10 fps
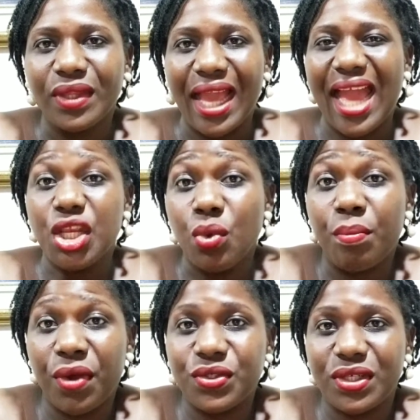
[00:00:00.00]
and you were
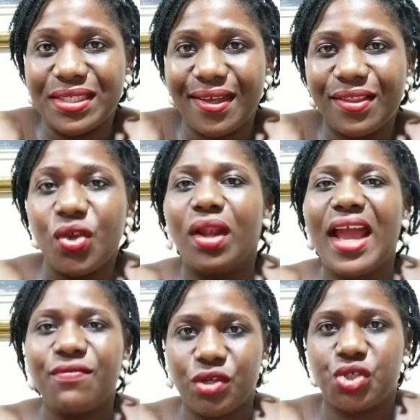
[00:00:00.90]
brought to this earth, your
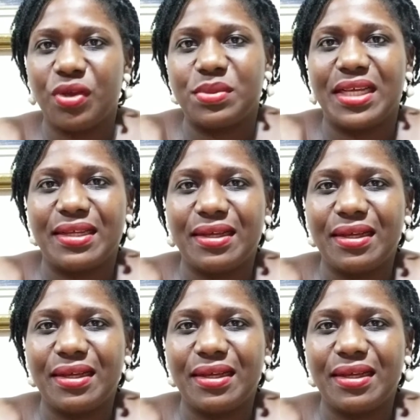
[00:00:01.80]
life was scripted.